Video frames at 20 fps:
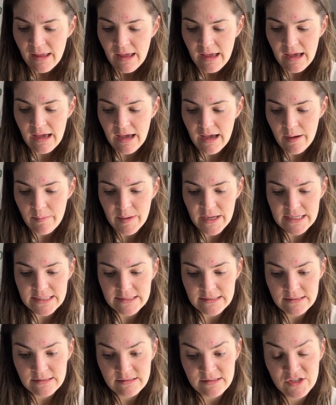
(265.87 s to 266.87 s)

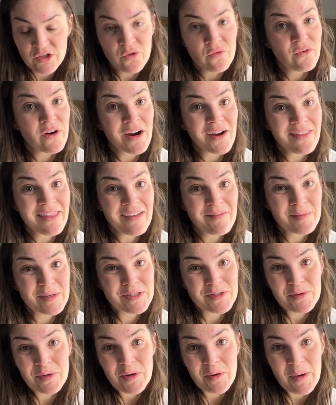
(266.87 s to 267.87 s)
And so far they've been
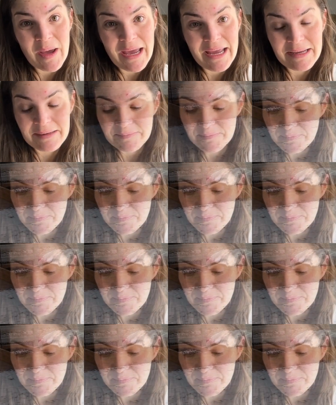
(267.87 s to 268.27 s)
doing okay.